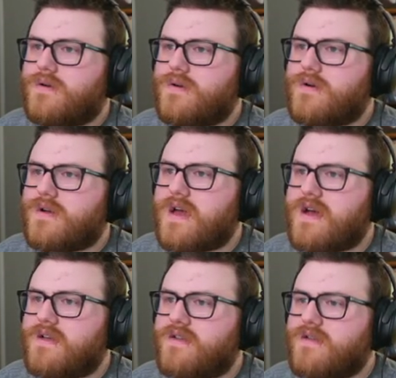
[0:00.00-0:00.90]

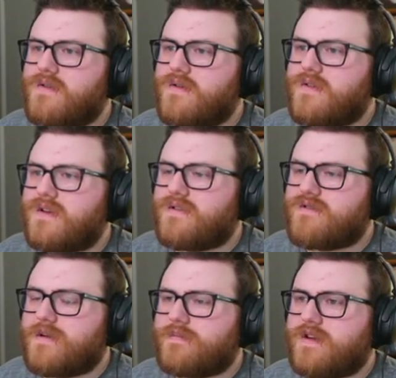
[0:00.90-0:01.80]
Okay, well, uh, looks like there's
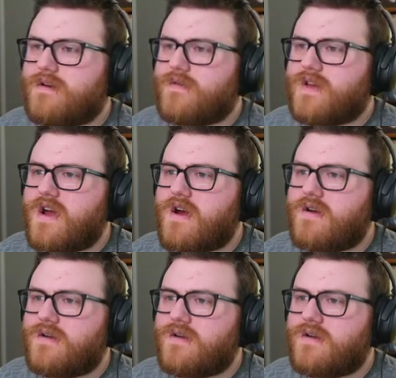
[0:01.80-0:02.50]
something over there.